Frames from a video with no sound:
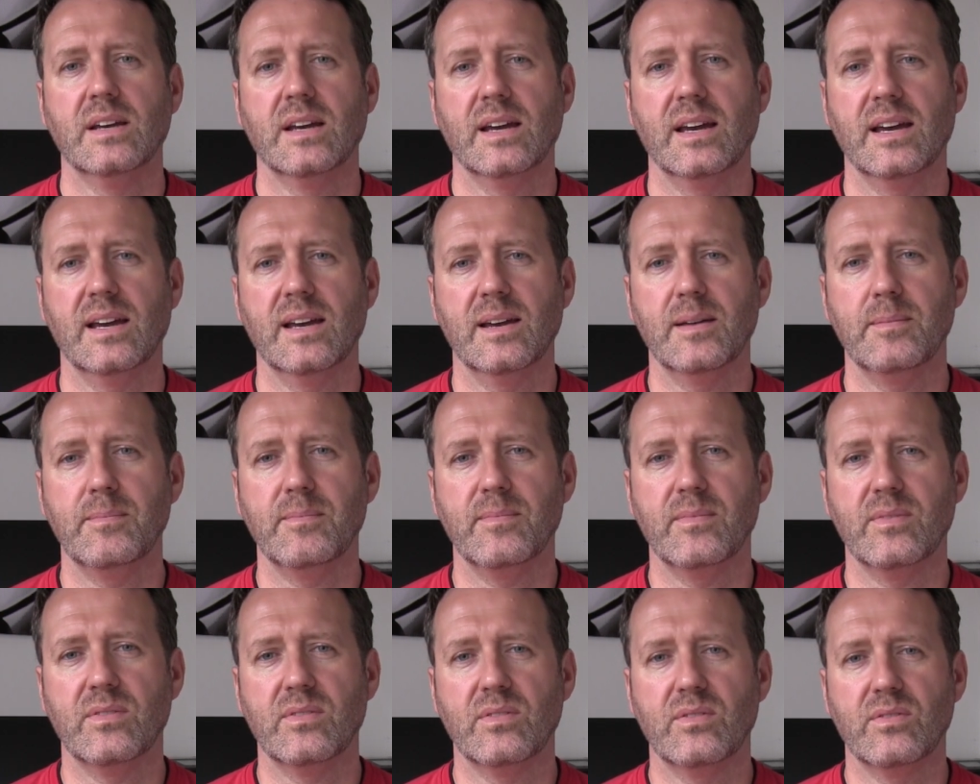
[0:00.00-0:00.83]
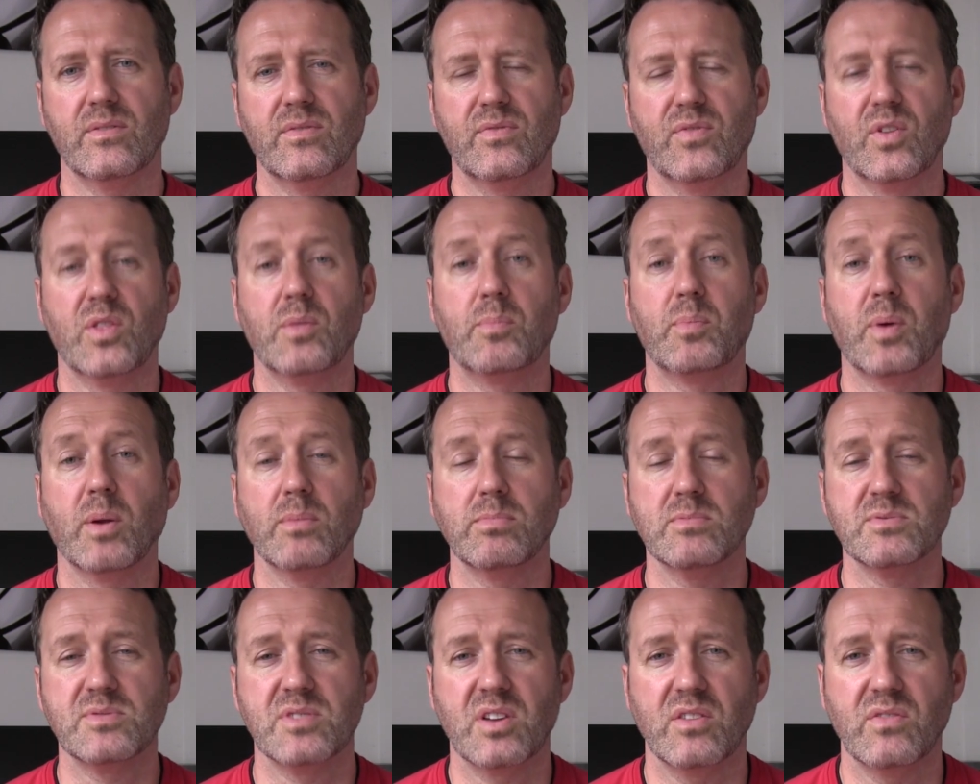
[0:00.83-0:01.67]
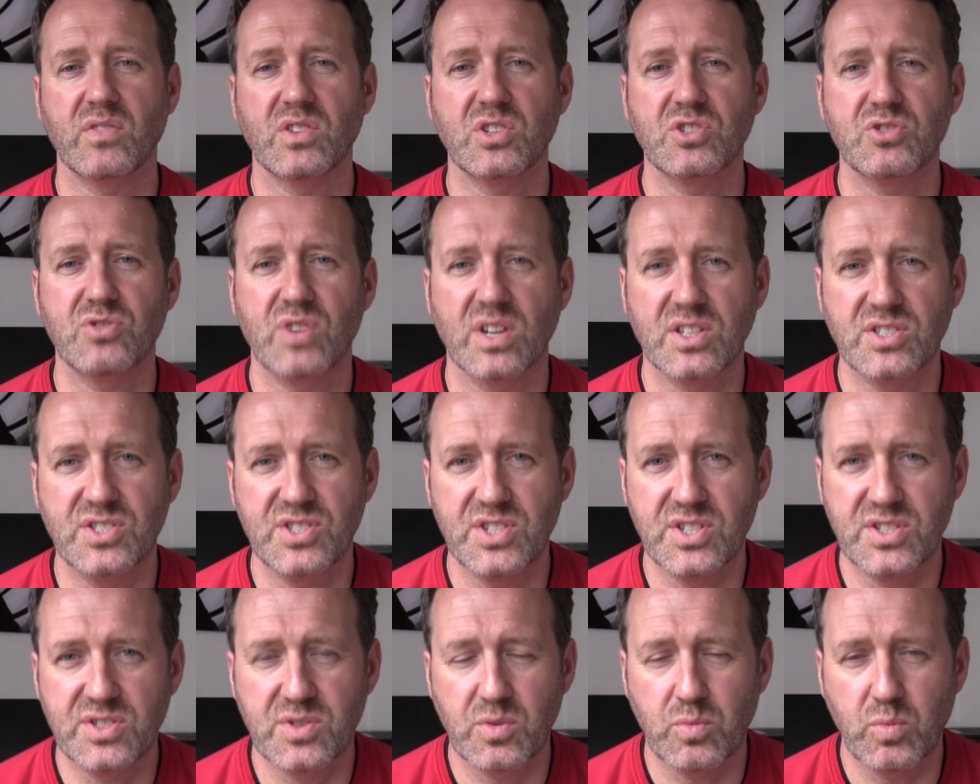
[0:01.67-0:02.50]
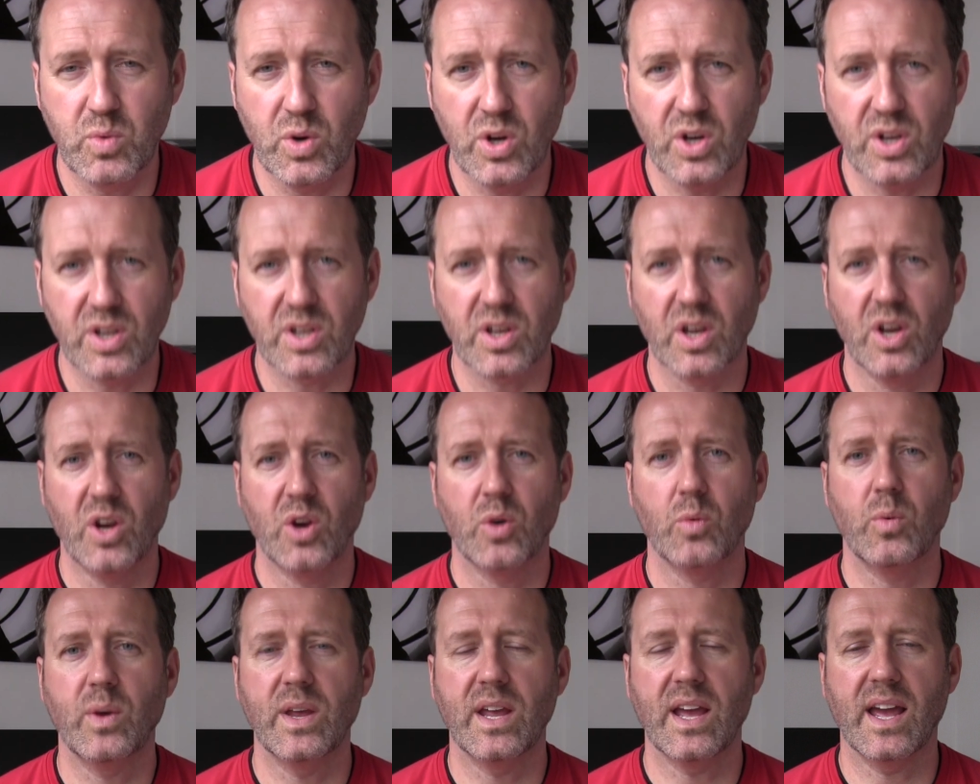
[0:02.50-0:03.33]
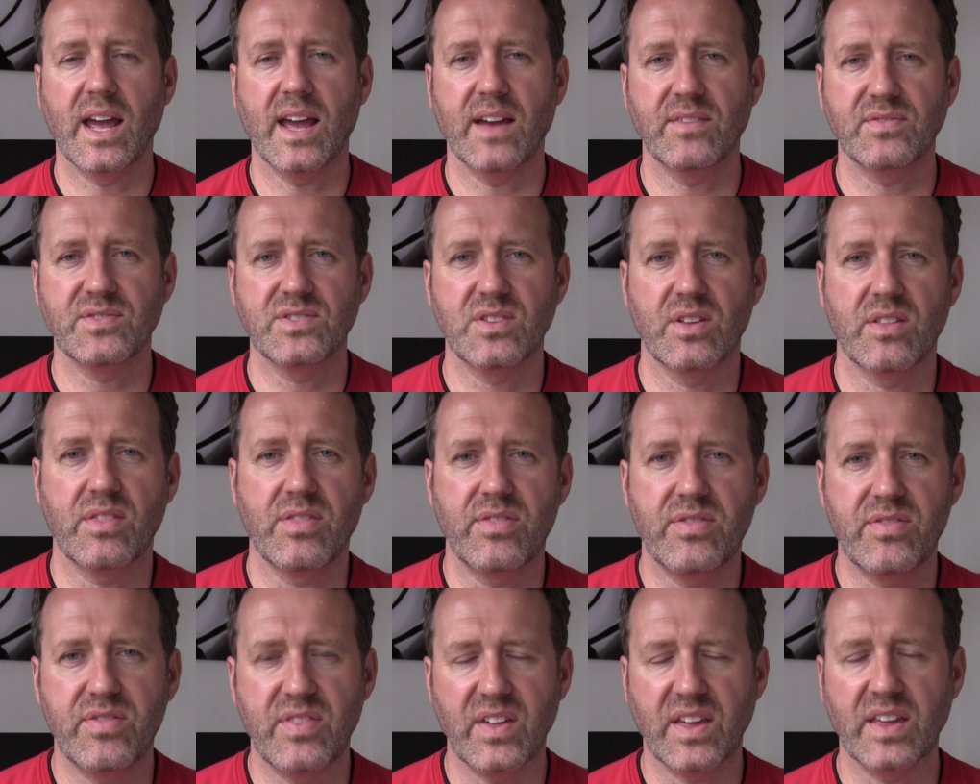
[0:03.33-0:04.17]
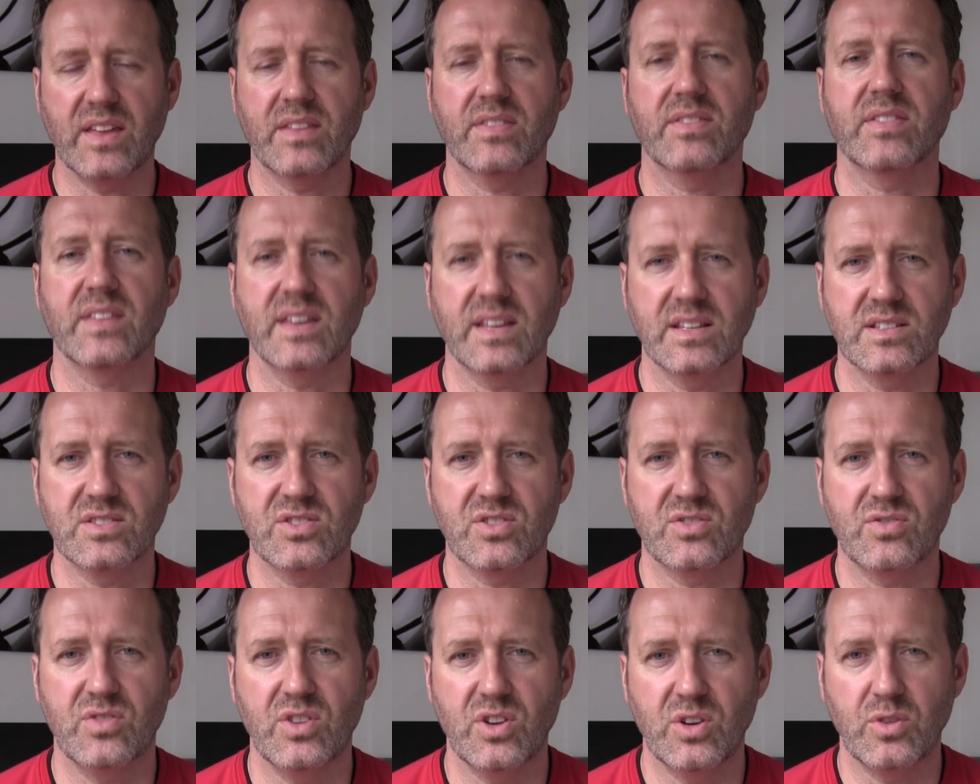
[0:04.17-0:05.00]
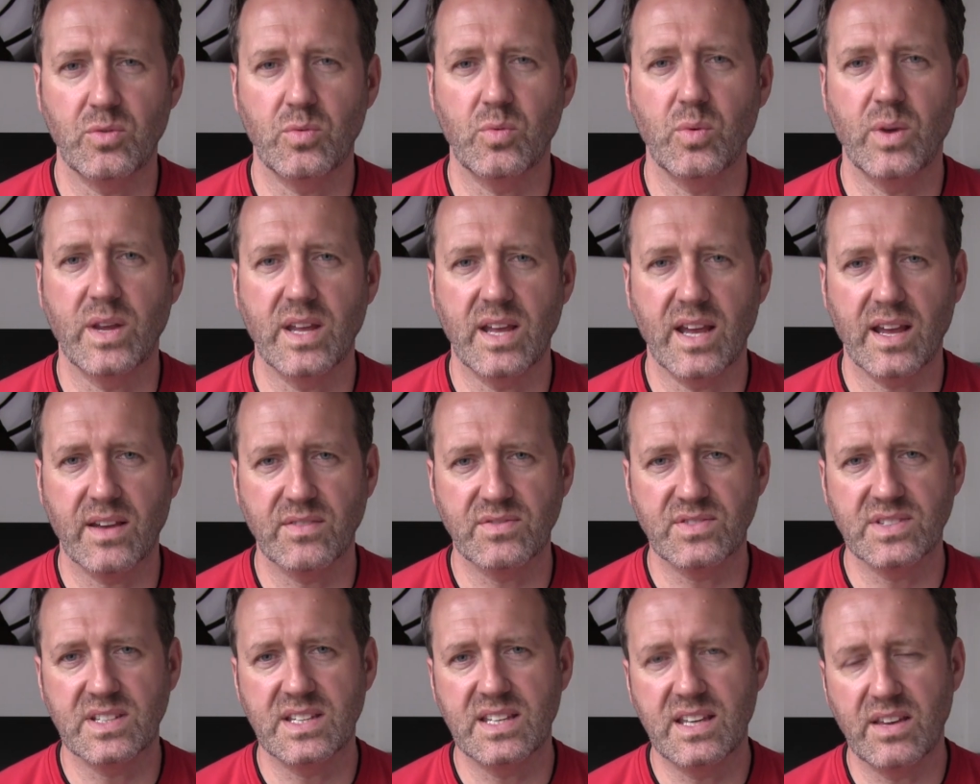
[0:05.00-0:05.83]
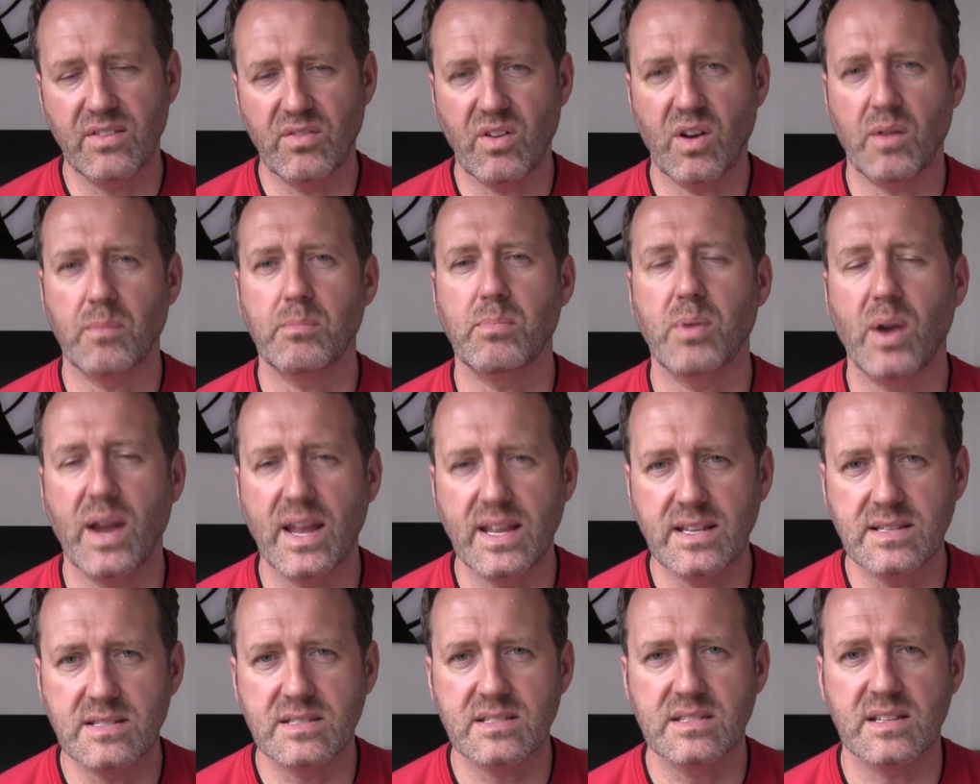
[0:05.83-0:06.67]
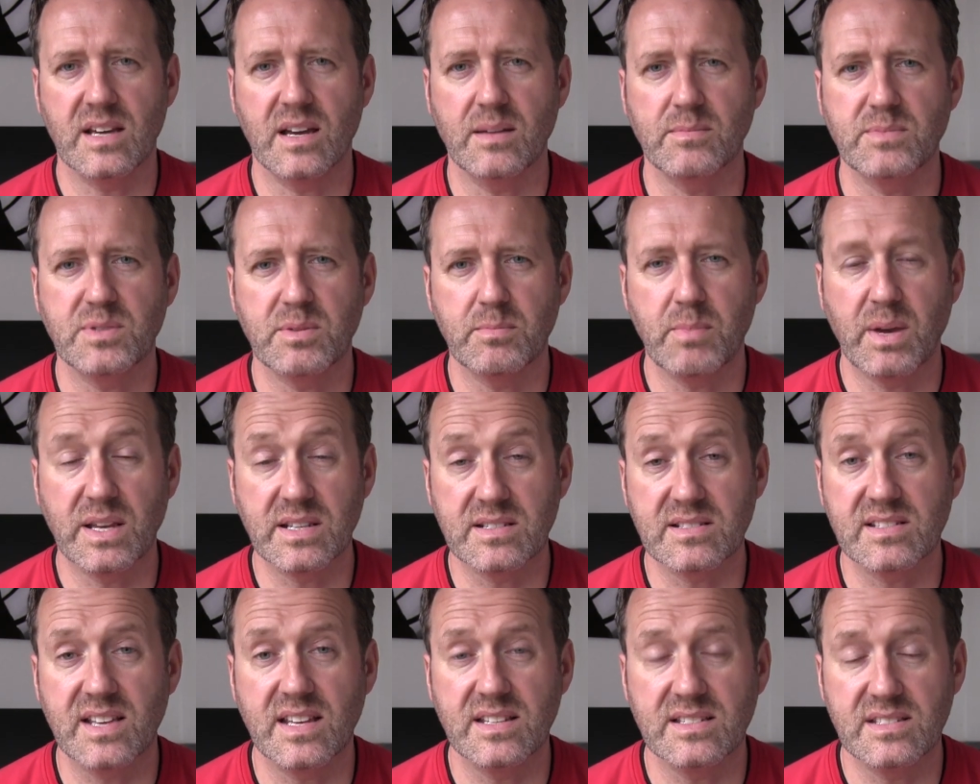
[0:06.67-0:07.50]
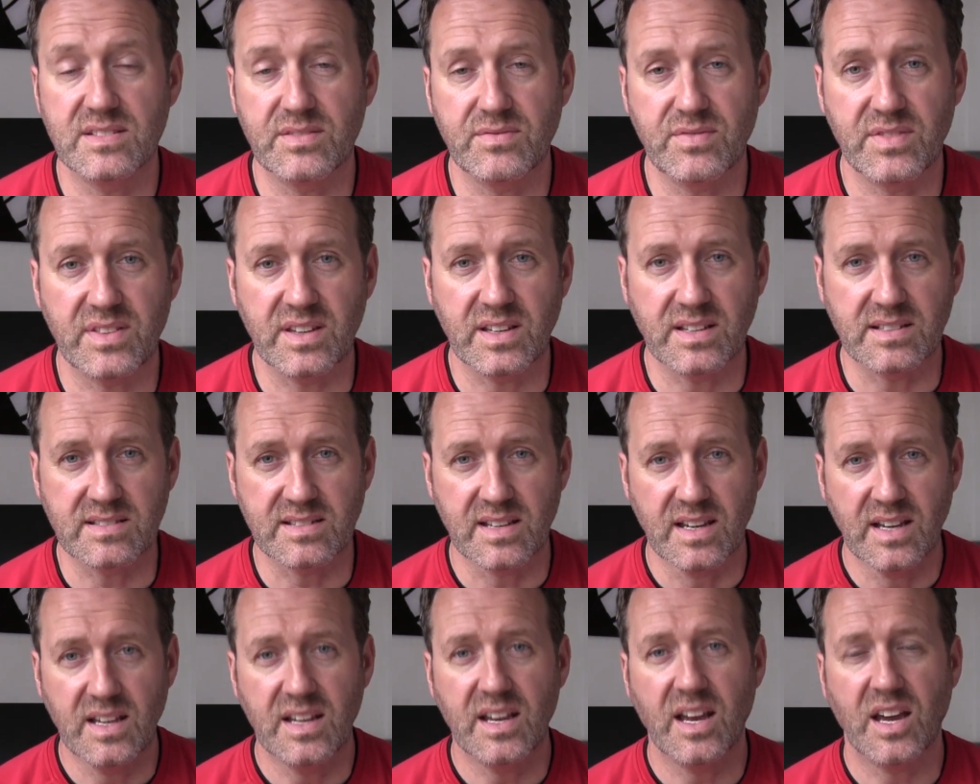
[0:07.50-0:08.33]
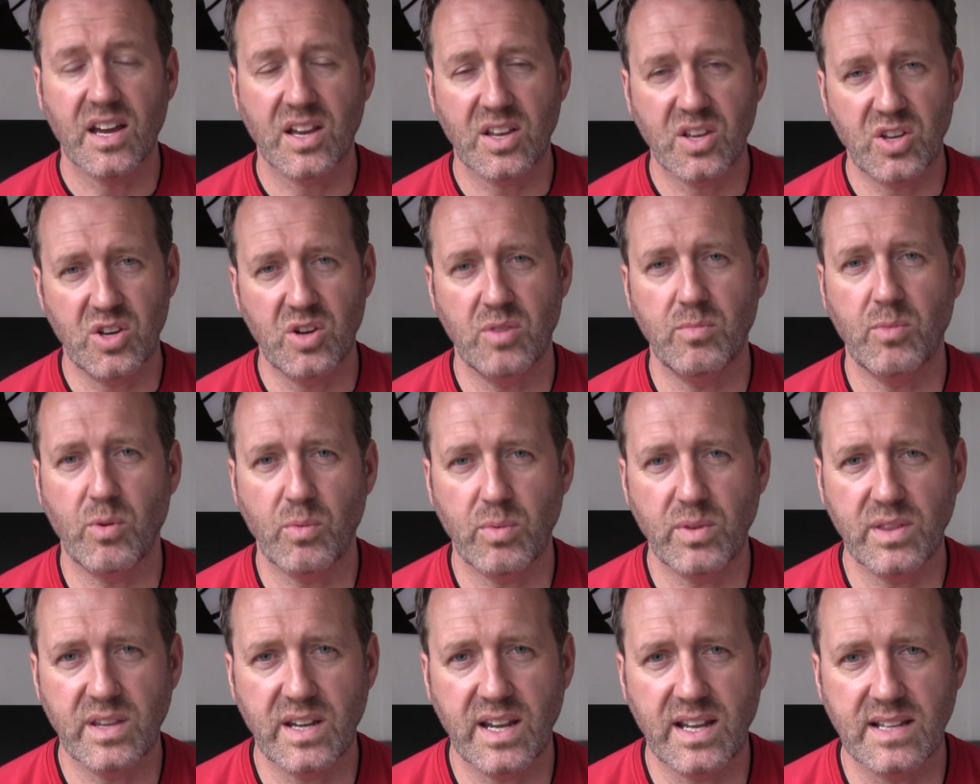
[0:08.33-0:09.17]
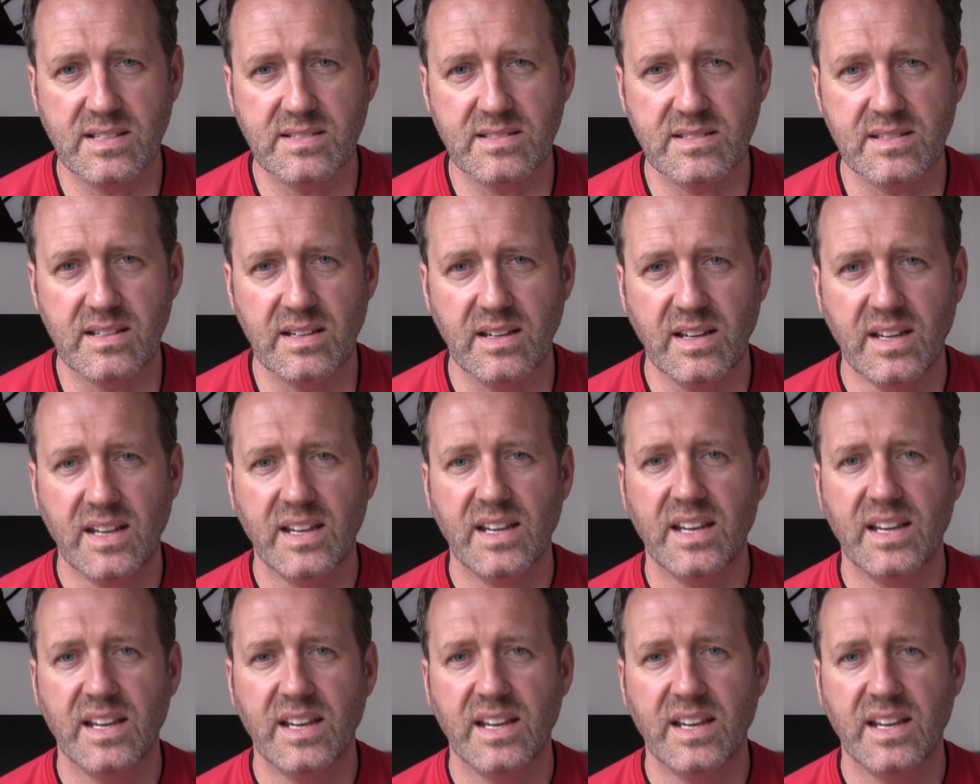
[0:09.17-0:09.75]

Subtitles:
For the problem-solving strategy to work, we have to think things through. We have to give our brains time to make sense of things and come up with an answer.